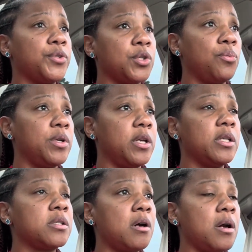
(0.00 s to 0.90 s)
So when they
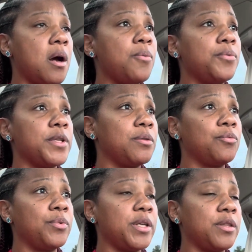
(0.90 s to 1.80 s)
start out with
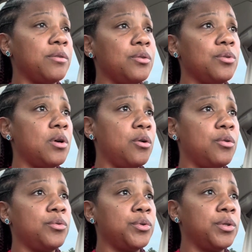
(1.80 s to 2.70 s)
you know,